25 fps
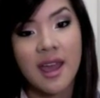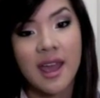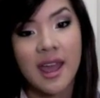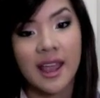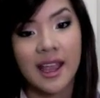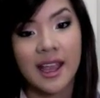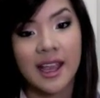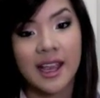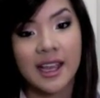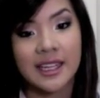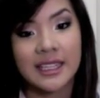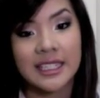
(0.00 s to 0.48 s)

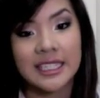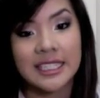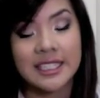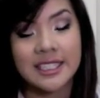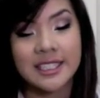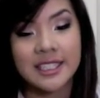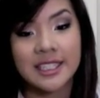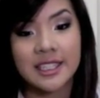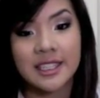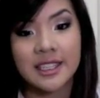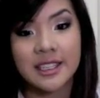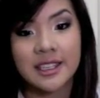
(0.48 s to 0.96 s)
and
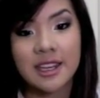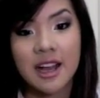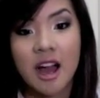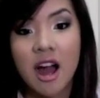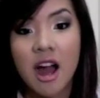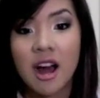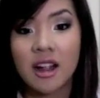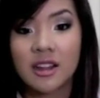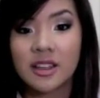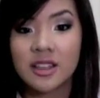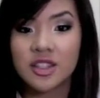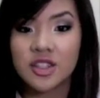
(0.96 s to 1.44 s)
his
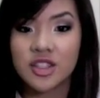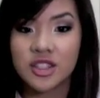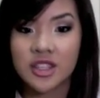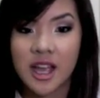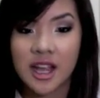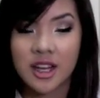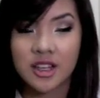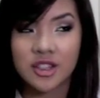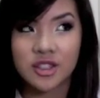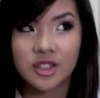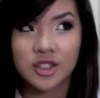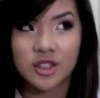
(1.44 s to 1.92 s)
college is
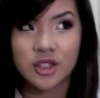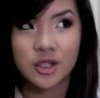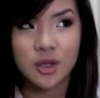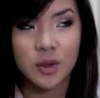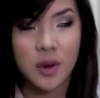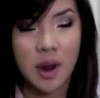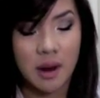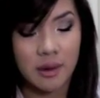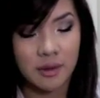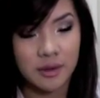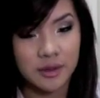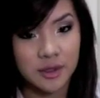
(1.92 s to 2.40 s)
actually
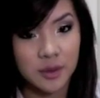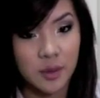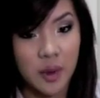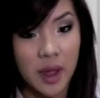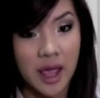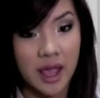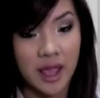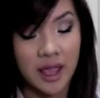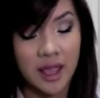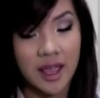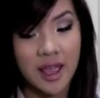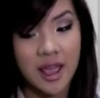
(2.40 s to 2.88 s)
2 hours
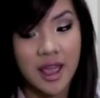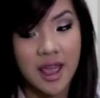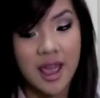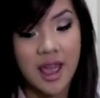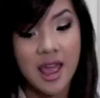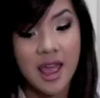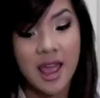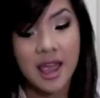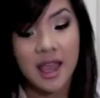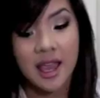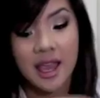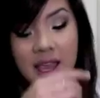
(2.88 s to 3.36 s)
away,
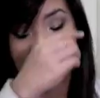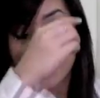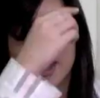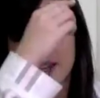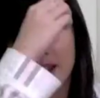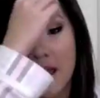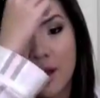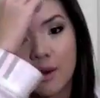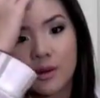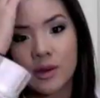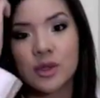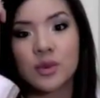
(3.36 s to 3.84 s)
and
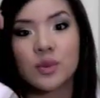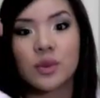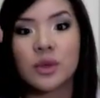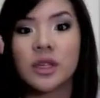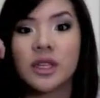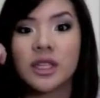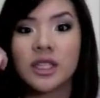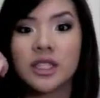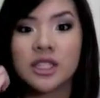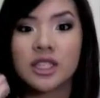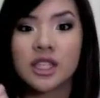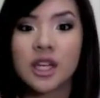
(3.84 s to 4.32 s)
I was
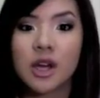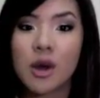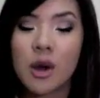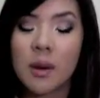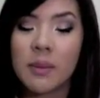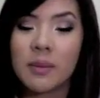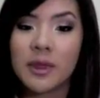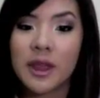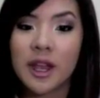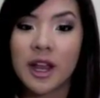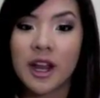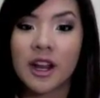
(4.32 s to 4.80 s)
willing to go
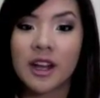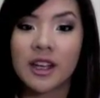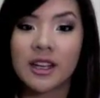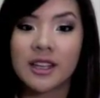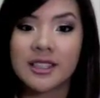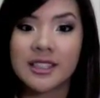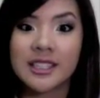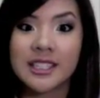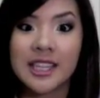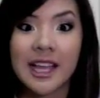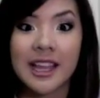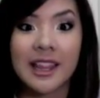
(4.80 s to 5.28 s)
up there
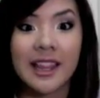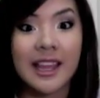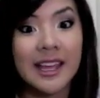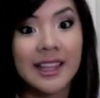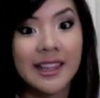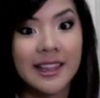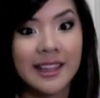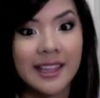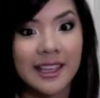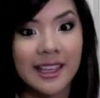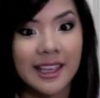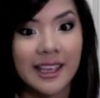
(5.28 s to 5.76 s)
because I
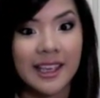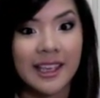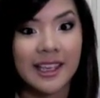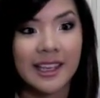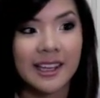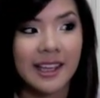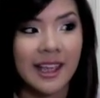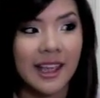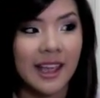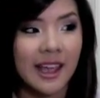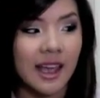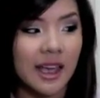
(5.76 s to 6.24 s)
like the
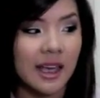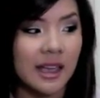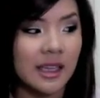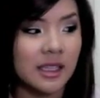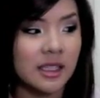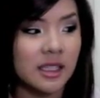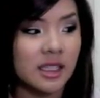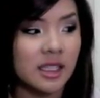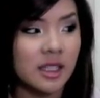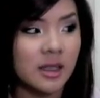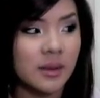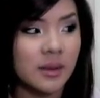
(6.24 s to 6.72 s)
kid, and